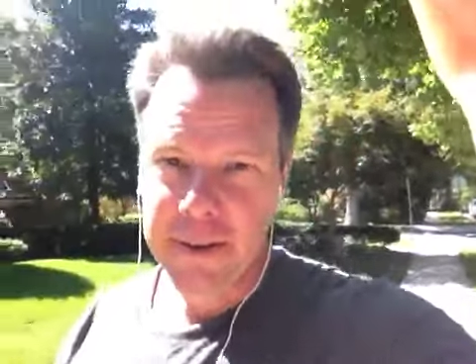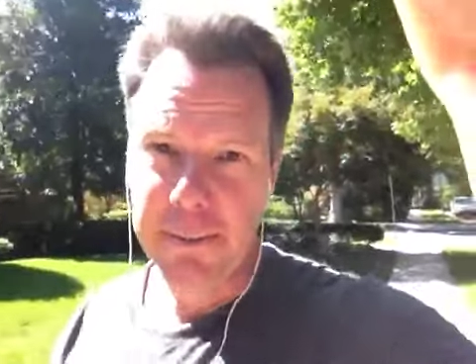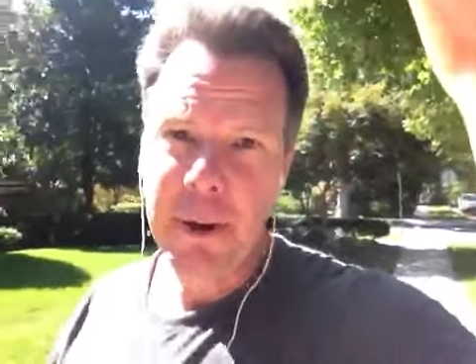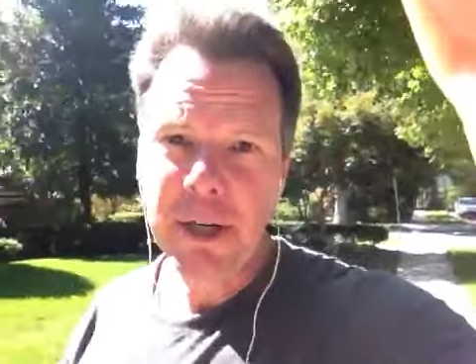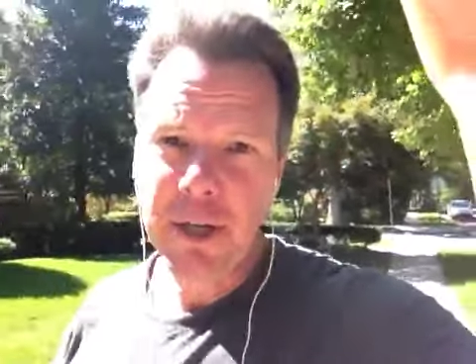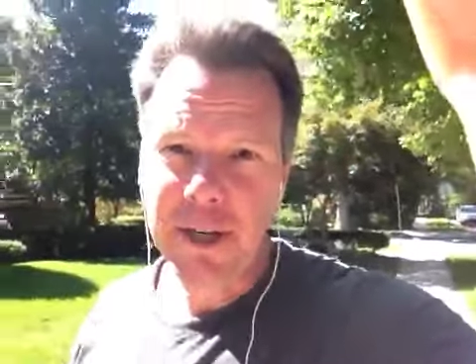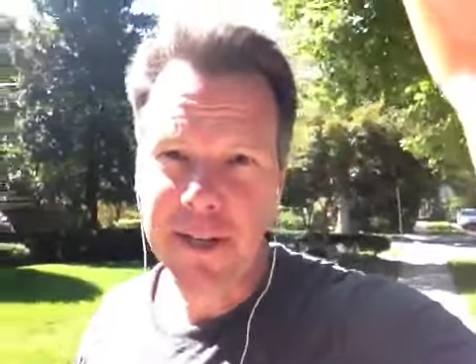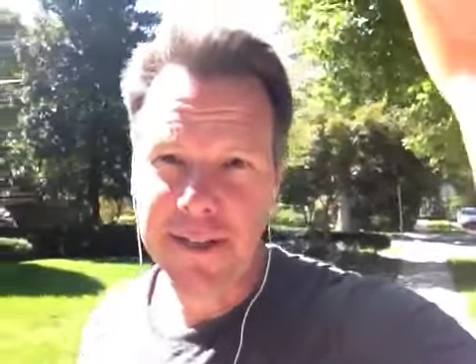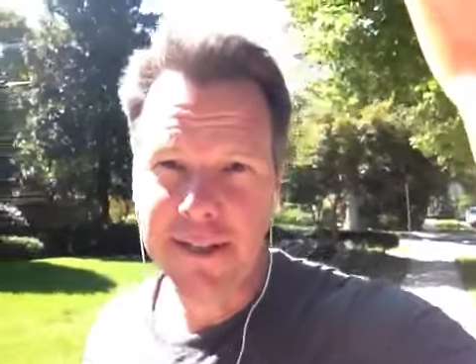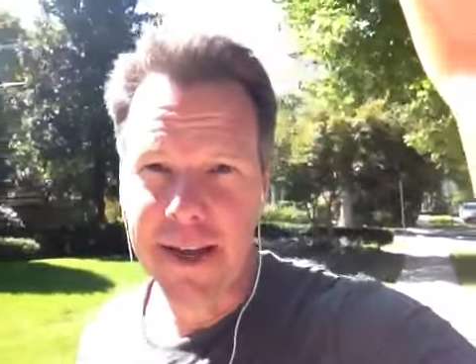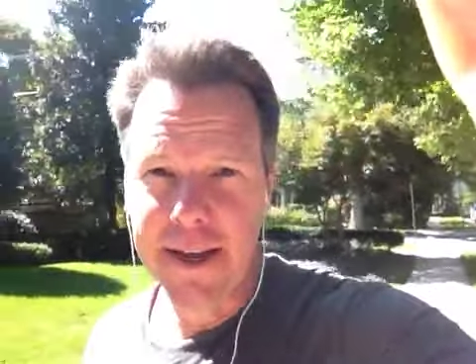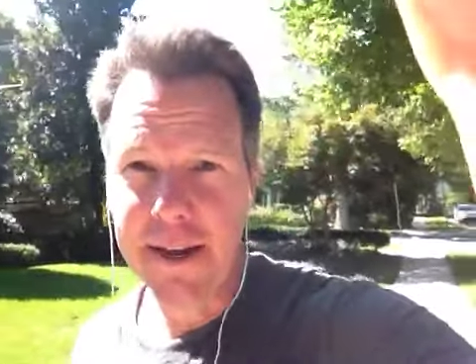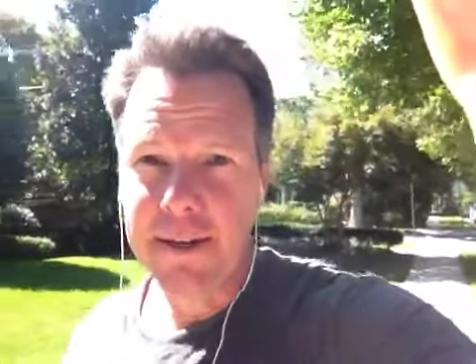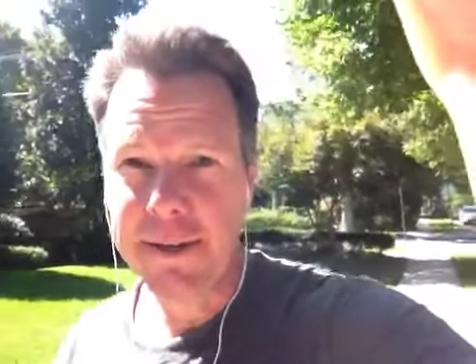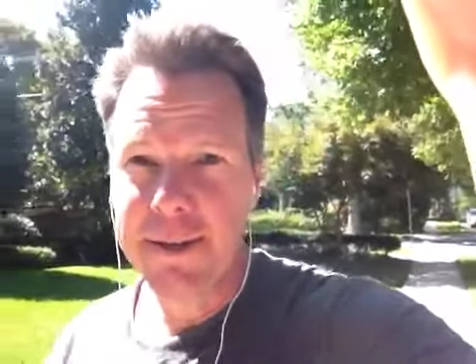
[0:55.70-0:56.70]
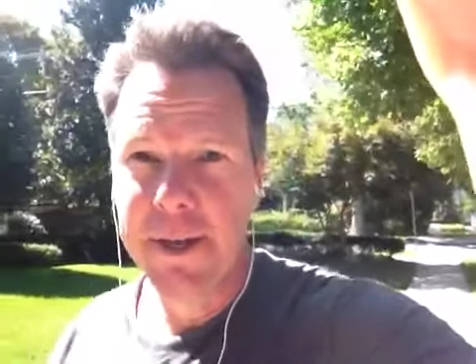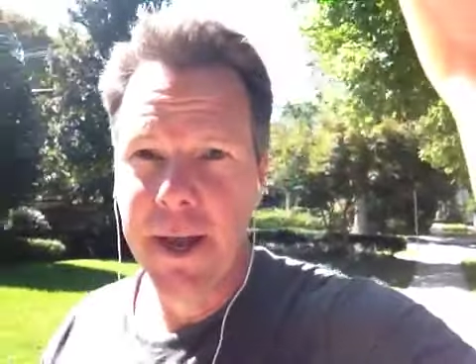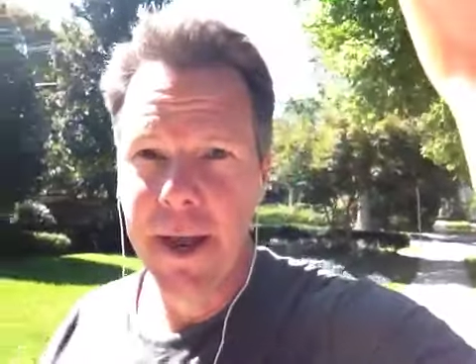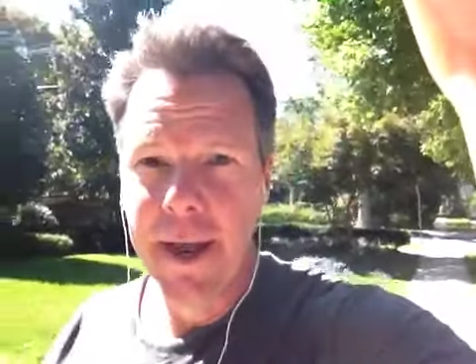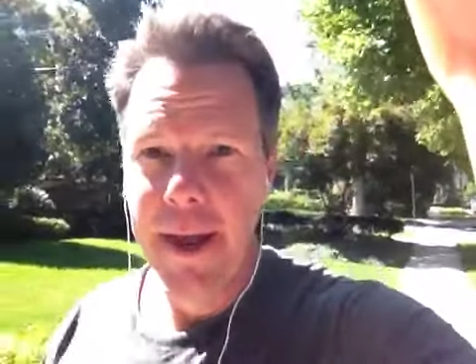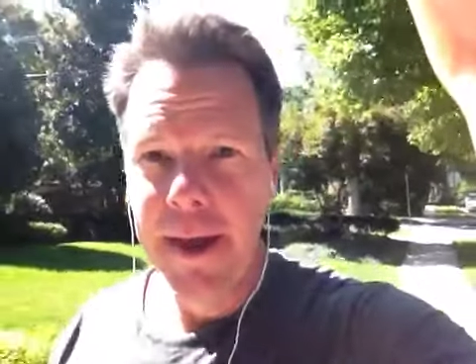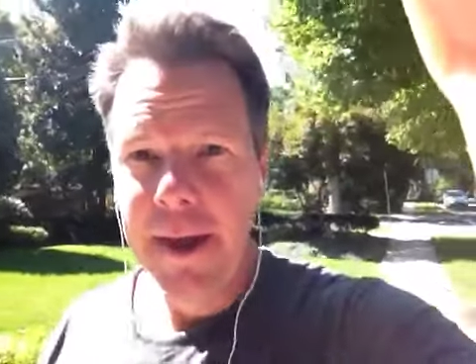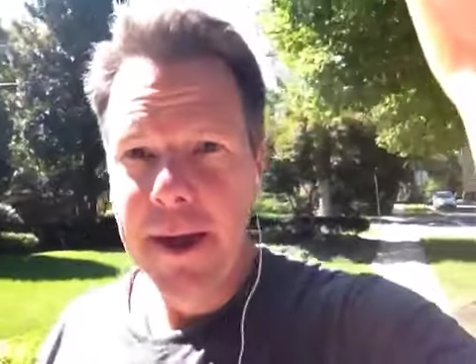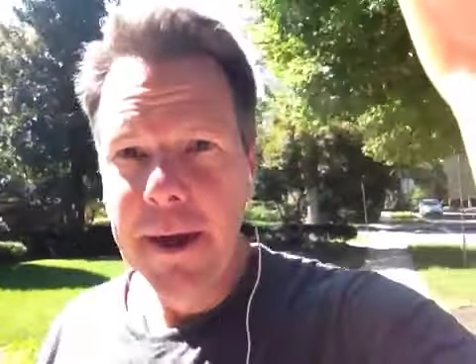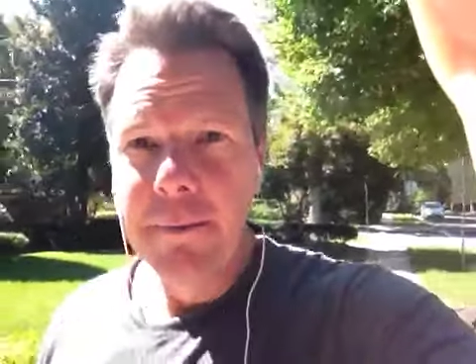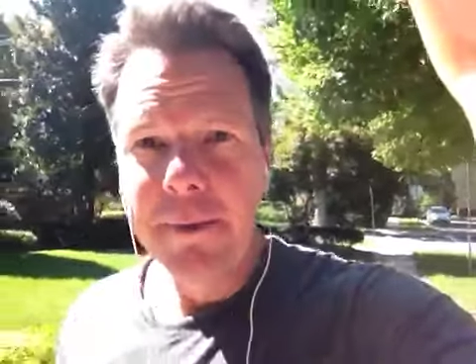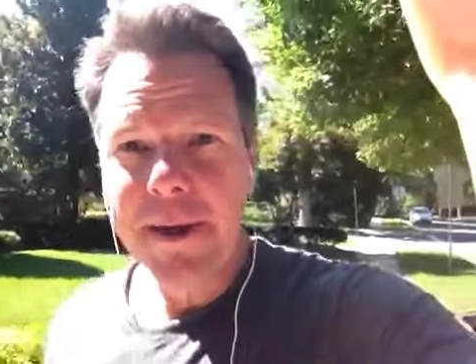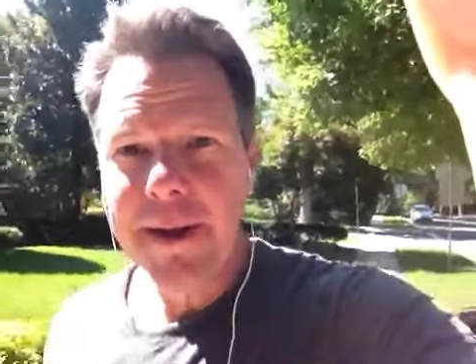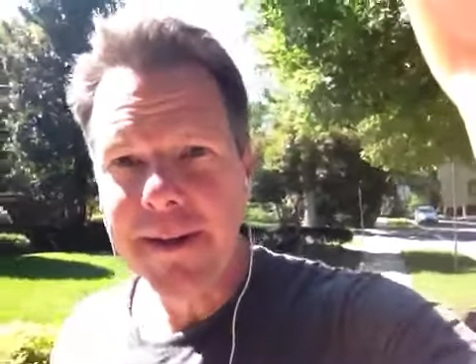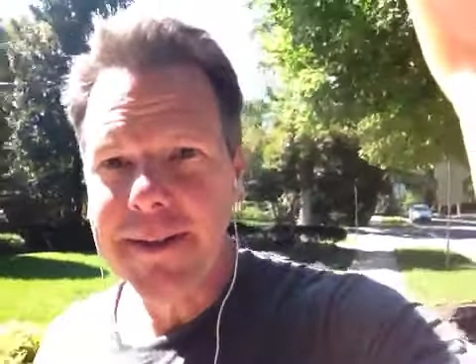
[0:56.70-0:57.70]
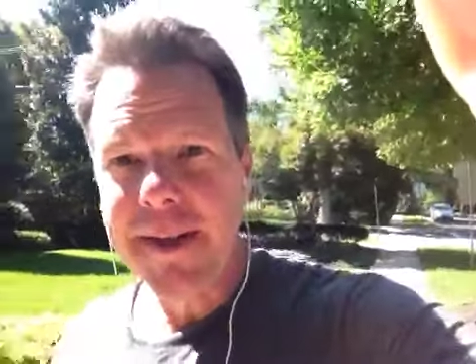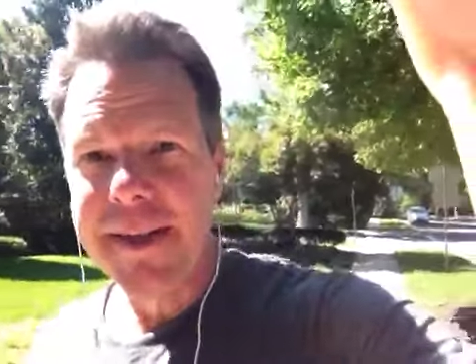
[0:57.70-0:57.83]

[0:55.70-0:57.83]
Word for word: especially in sales. Because